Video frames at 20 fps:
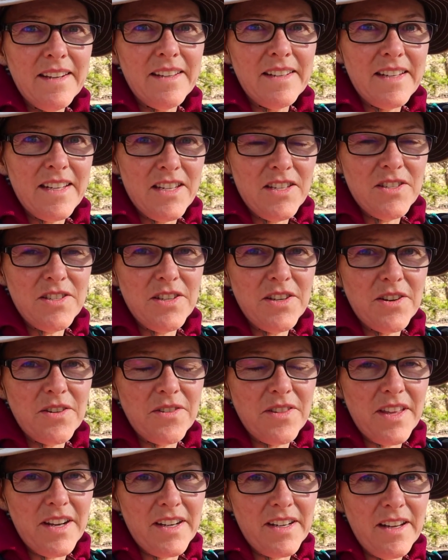it easier
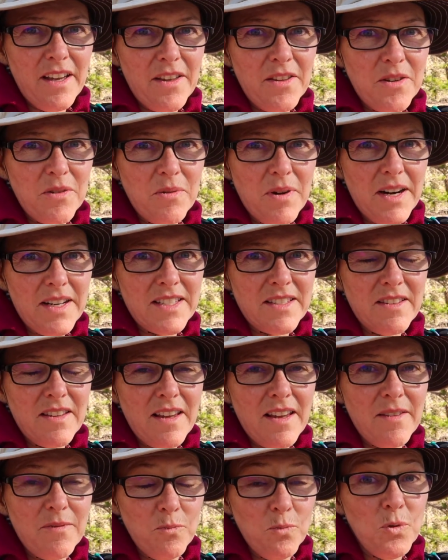than it otherwise
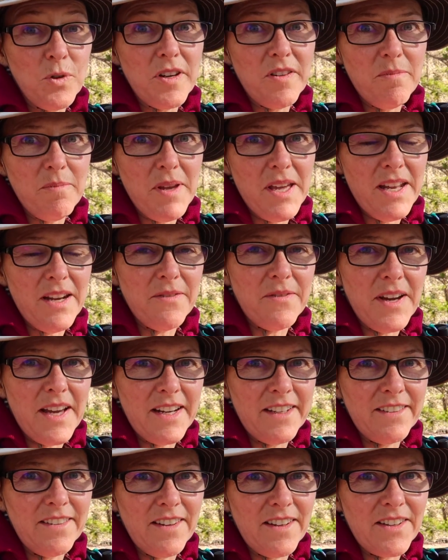would have been if I'd
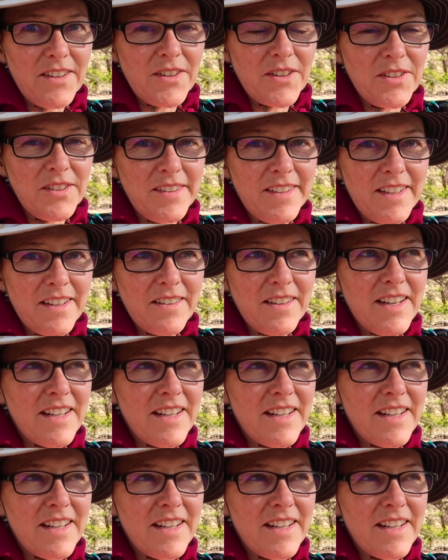have gone earlier.